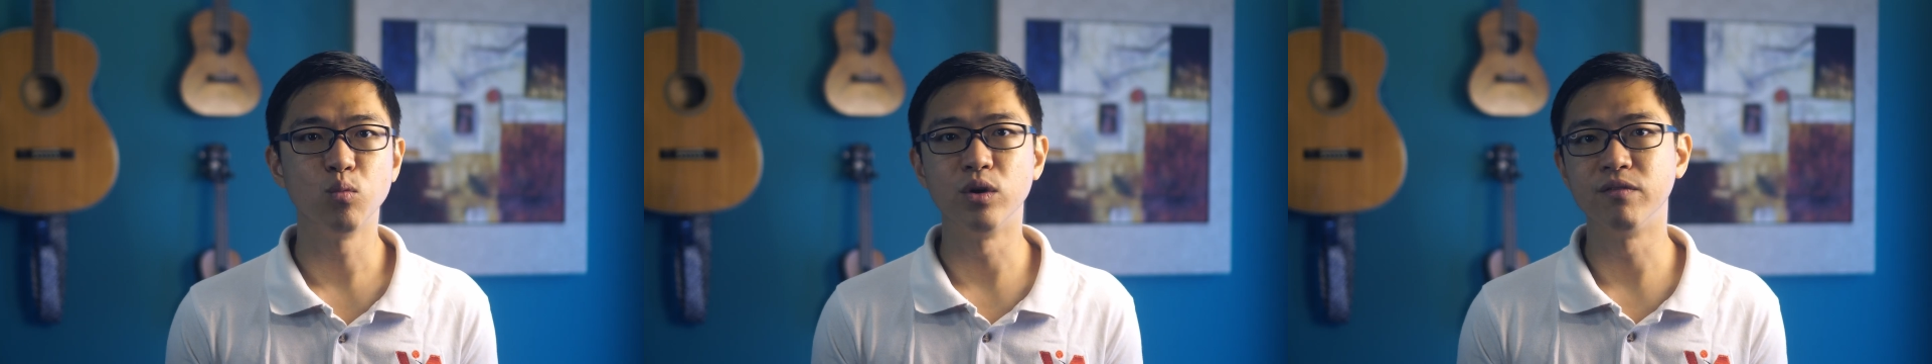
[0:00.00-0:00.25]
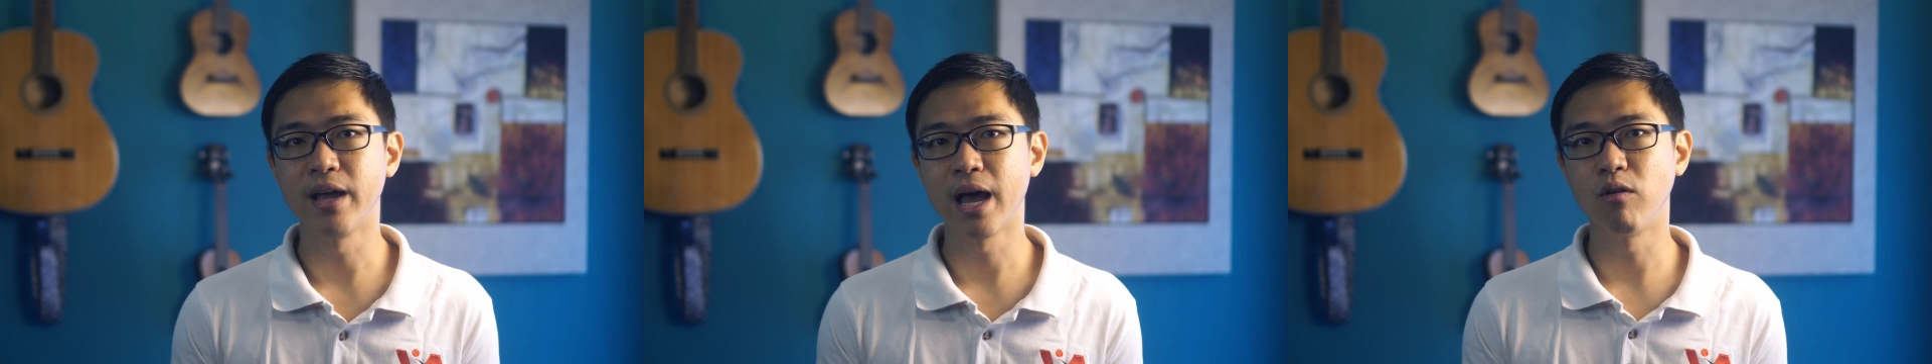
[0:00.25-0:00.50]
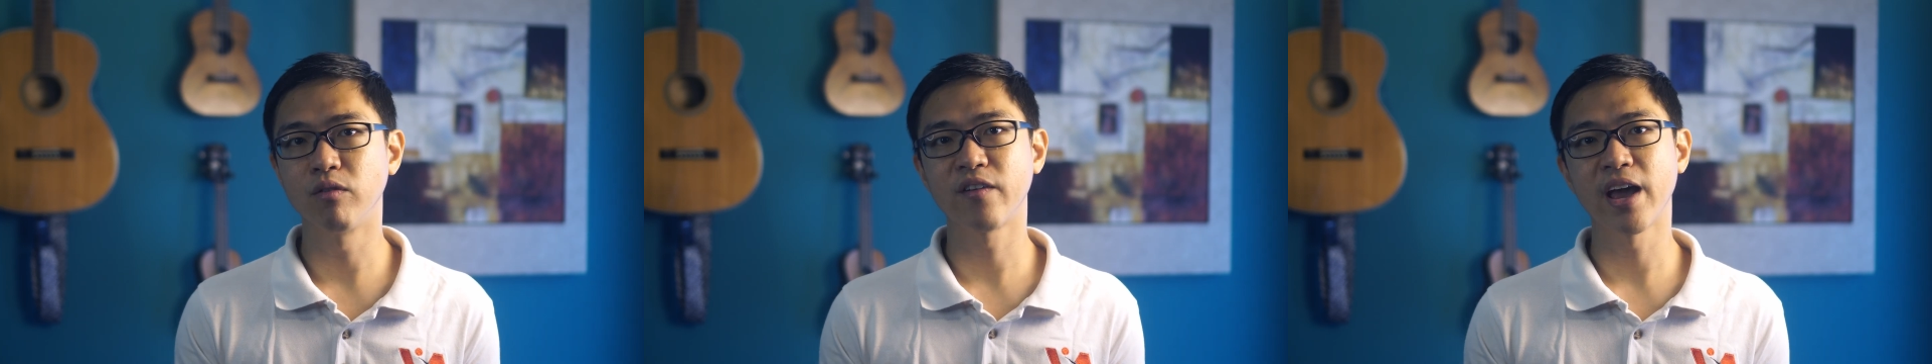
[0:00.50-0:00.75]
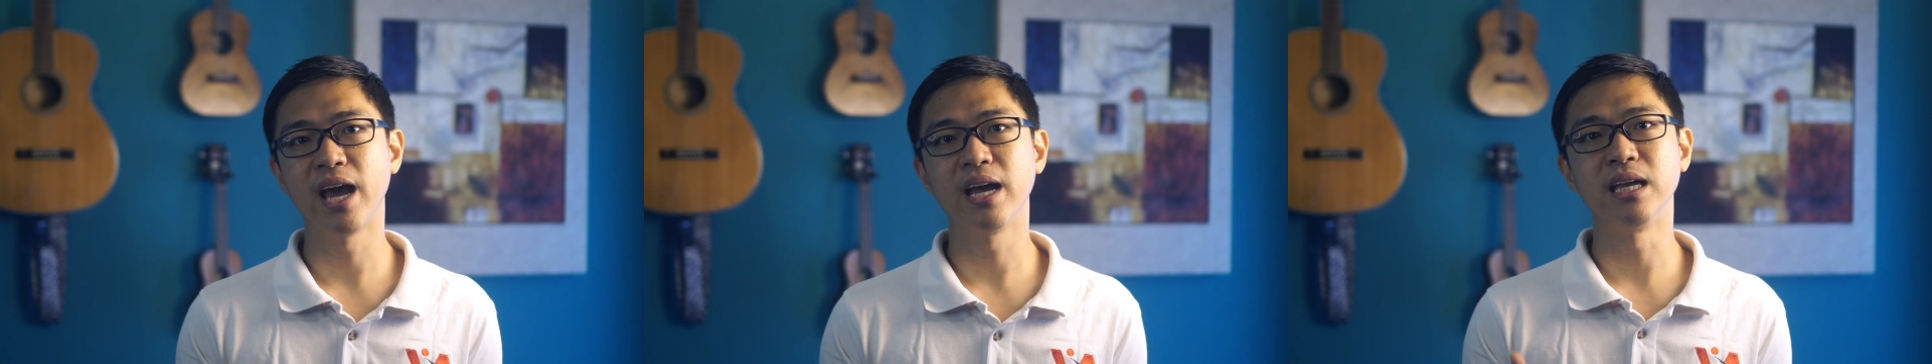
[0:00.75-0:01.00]
with the
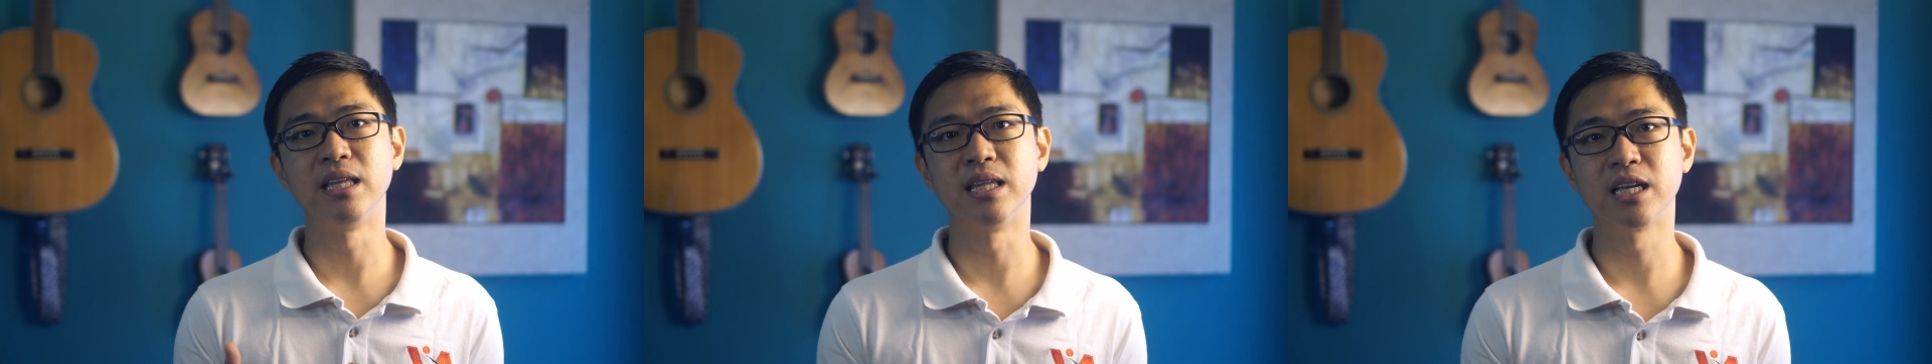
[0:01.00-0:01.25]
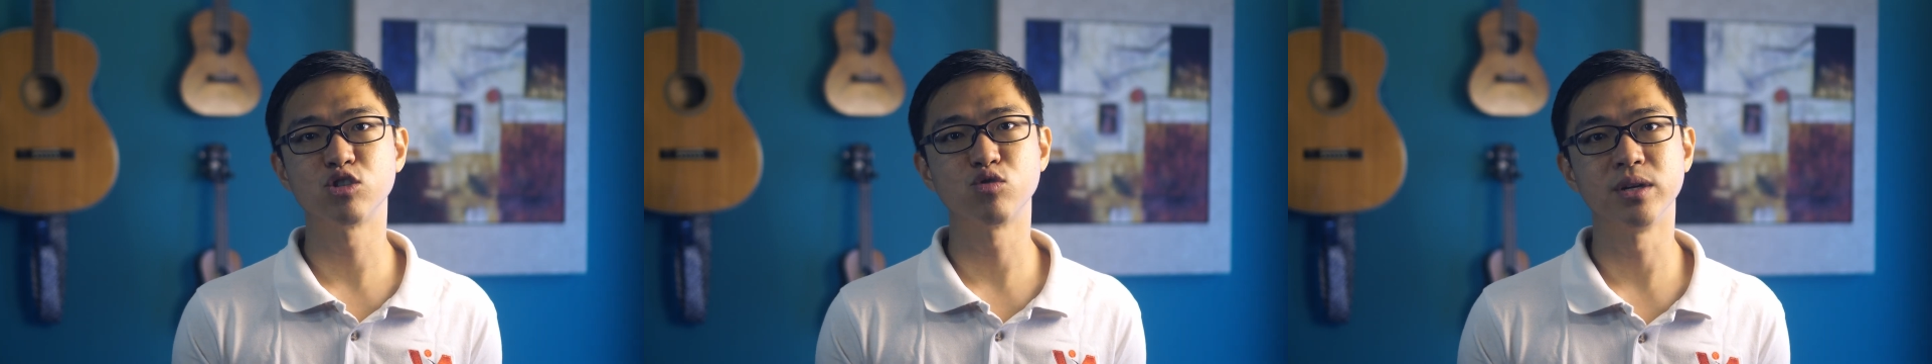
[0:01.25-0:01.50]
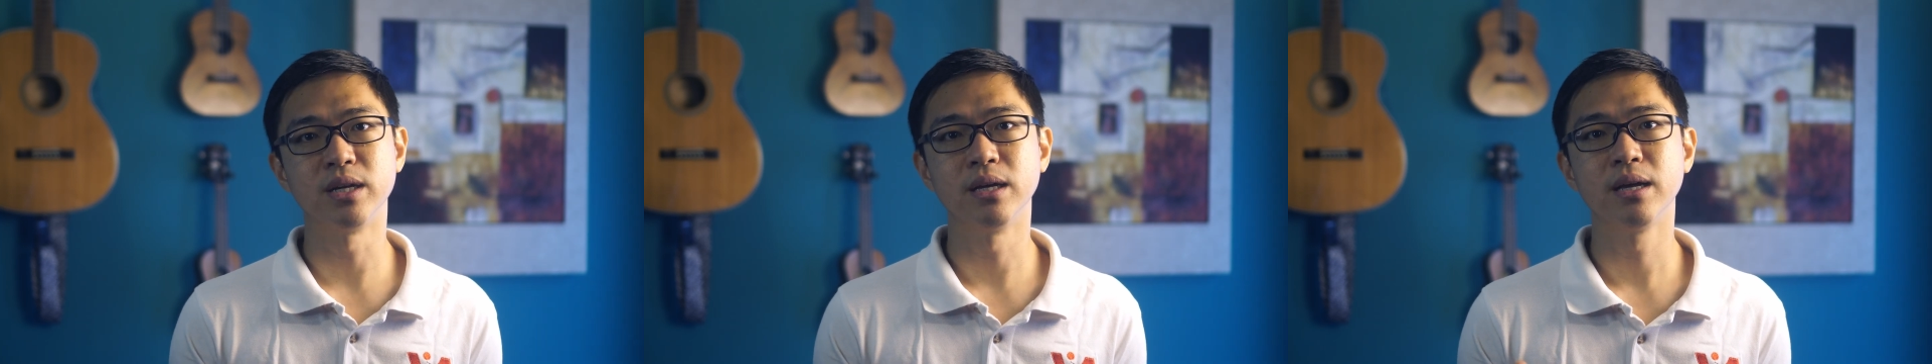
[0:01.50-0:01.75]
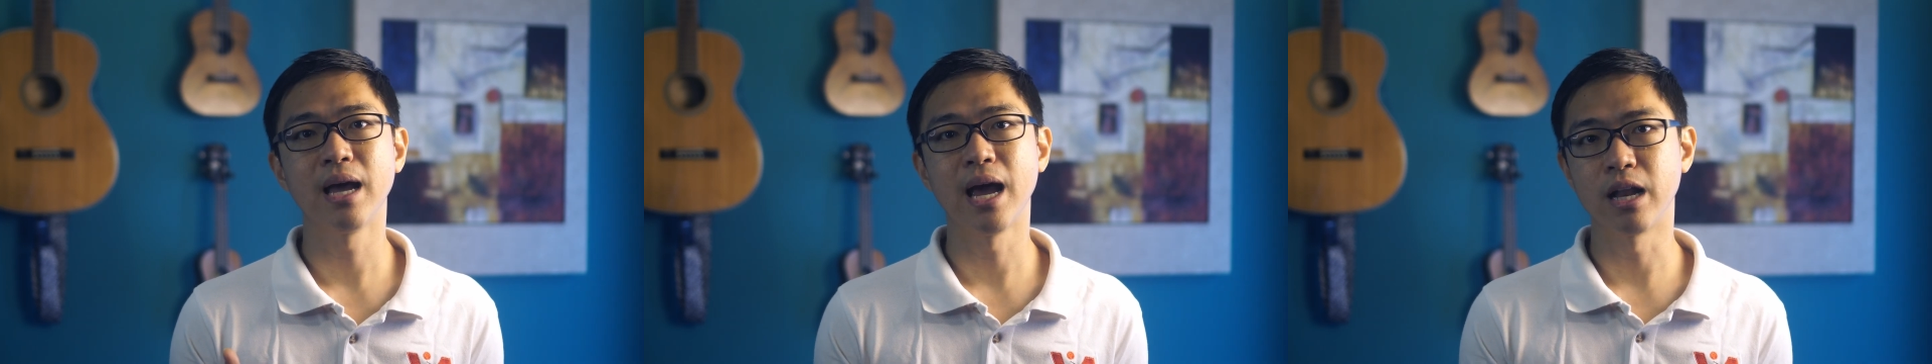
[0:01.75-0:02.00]
healthcare industry
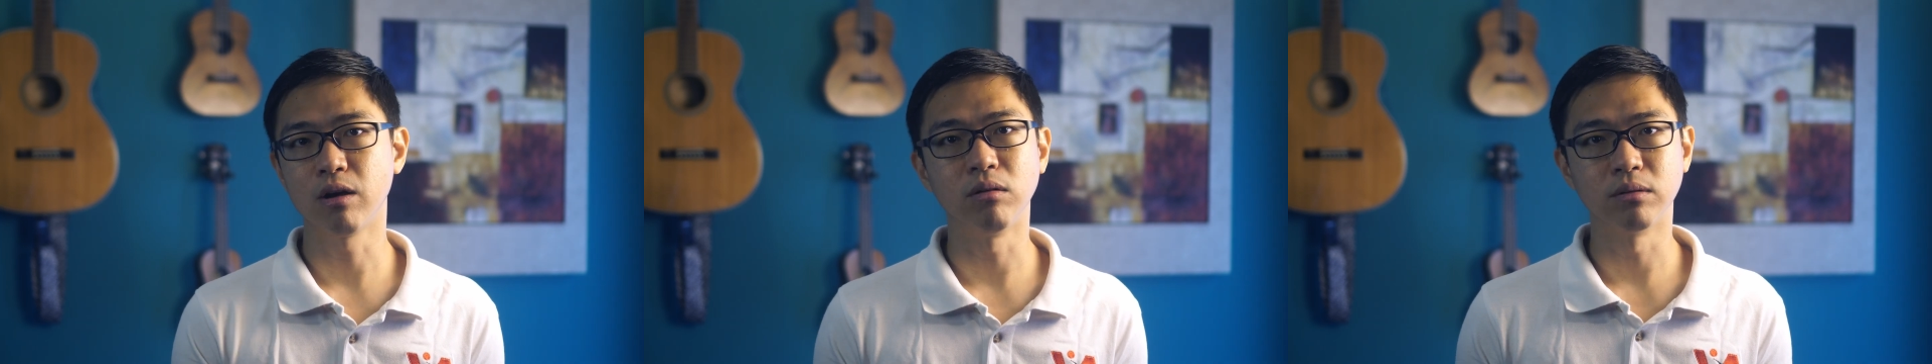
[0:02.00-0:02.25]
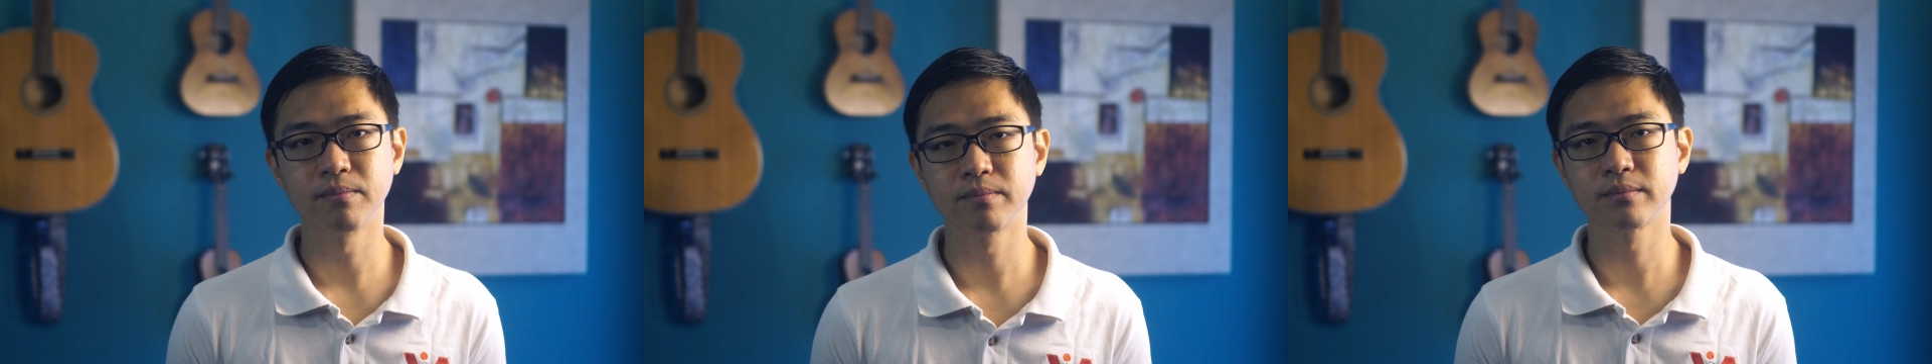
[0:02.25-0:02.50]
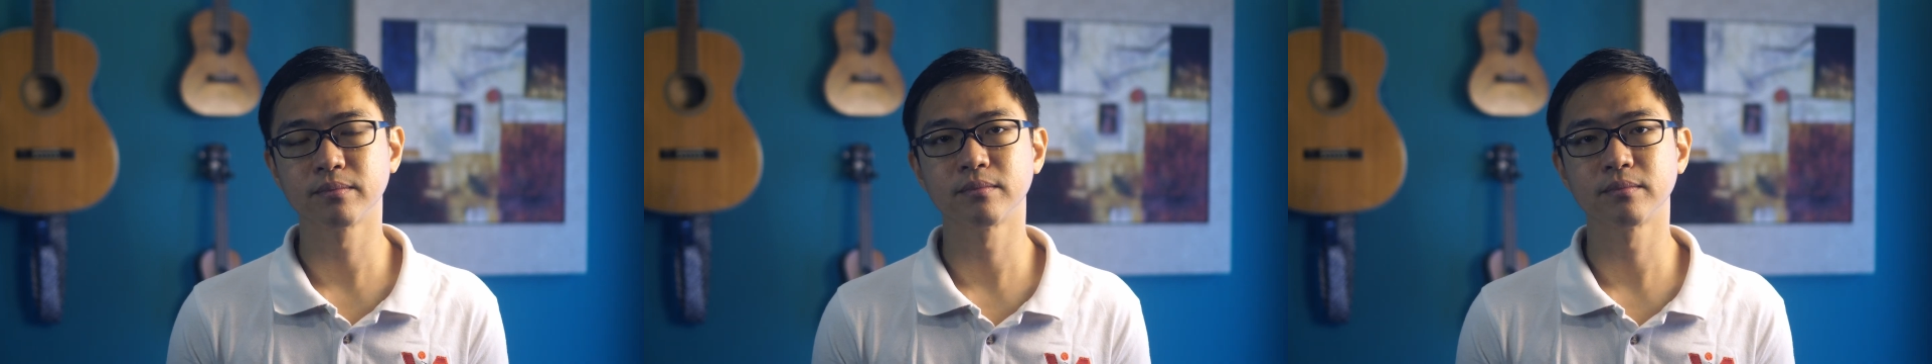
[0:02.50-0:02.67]
at all.